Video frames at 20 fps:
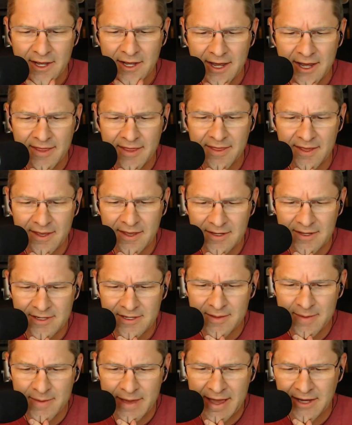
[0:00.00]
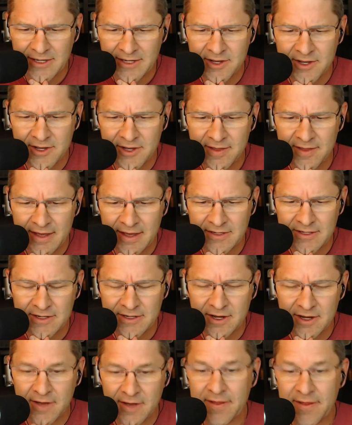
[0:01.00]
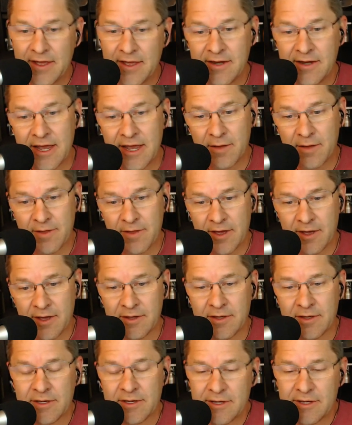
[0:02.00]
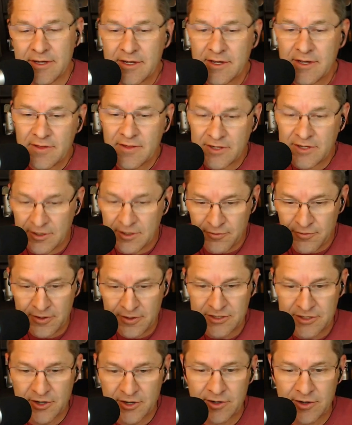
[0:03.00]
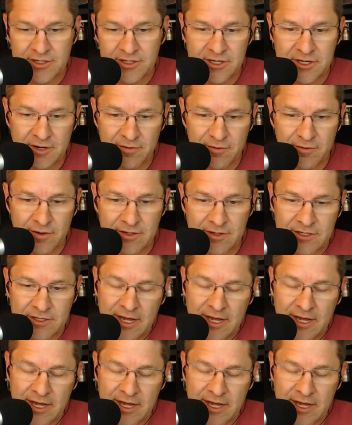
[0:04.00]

I think is the max on that. Now the difference, there is a difference.